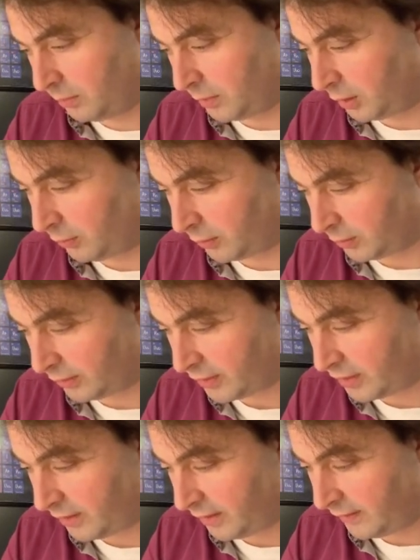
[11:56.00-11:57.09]
over all
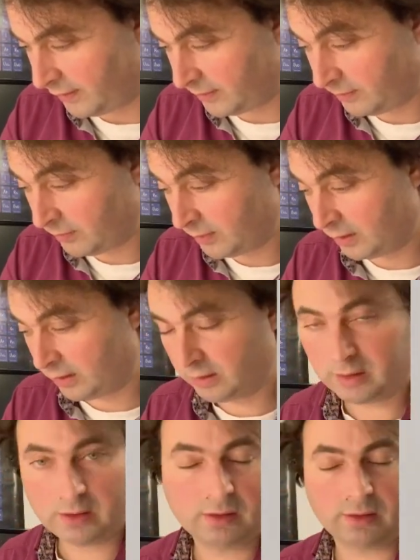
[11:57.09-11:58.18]
sides
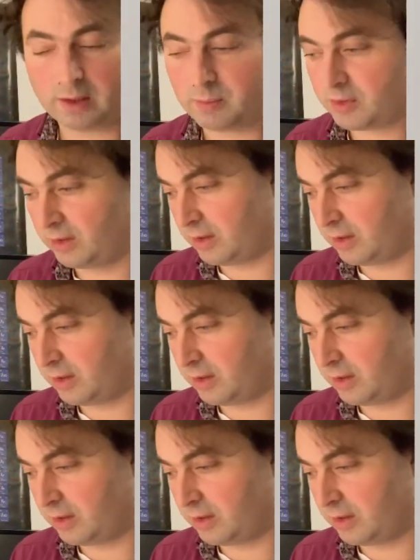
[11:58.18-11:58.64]
times the